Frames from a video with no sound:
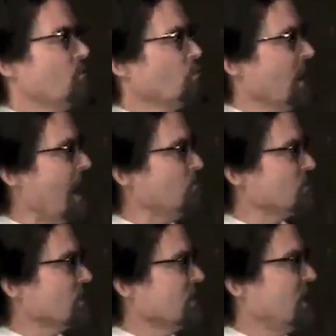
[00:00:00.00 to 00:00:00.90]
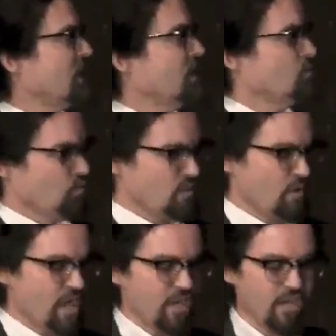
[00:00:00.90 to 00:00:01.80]
But when I was a kid,
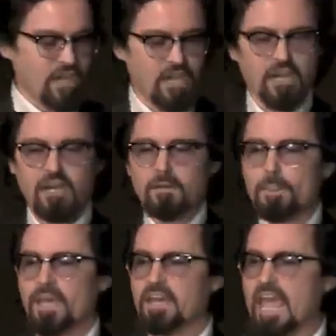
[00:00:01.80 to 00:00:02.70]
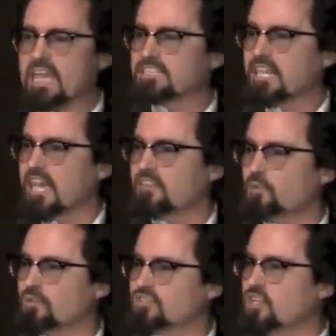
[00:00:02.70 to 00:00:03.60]
we read an
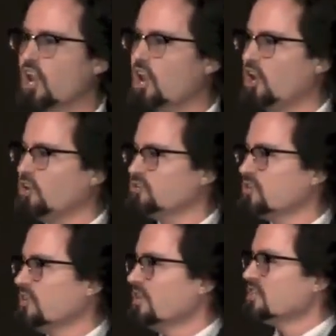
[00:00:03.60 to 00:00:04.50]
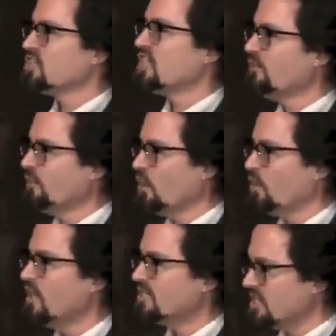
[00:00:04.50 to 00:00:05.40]
essay that was called
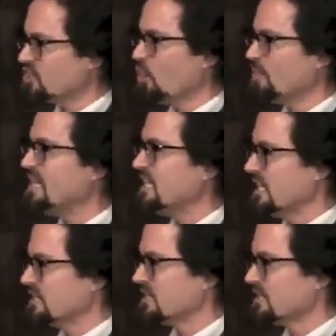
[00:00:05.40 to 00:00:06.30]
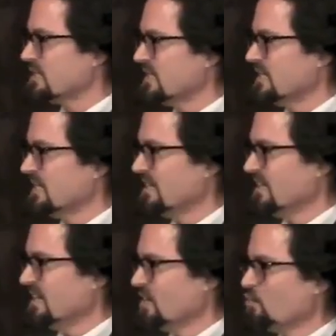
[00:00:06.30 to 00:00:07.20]
Civil Disobedience,
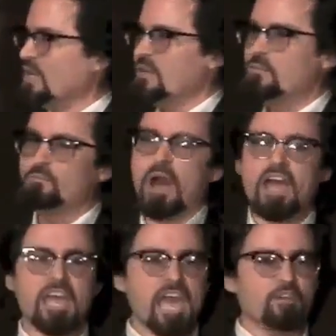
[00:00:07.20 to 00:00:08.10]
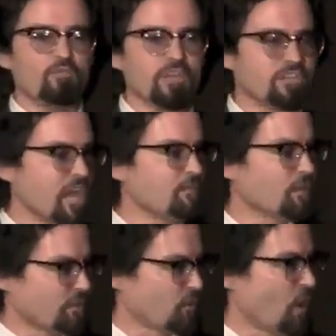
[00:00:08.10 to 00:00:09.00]
written by Henry
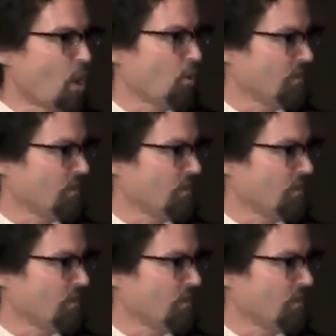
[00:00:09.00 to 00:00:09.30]
David